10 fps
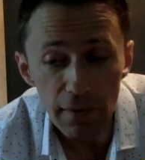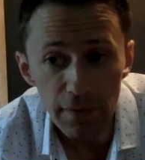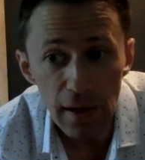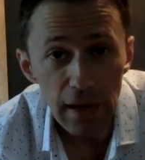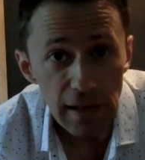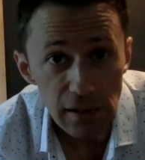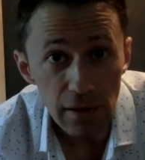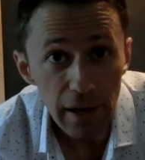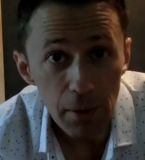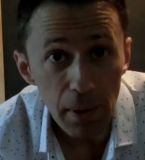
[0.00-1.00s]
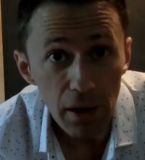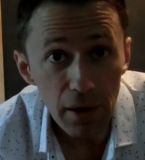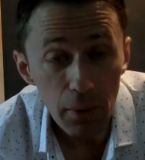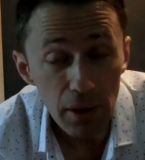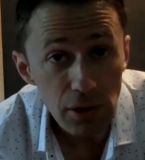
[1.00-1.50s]
If it's a lighter pellet,
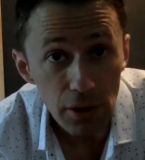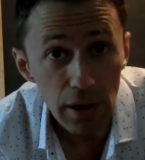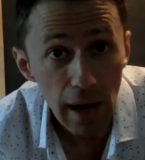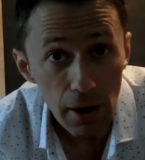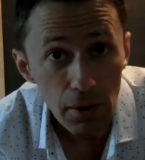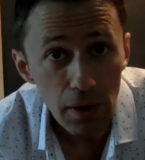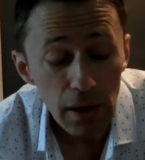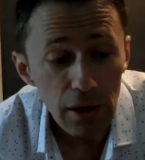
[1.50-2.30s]
I want to turn it out,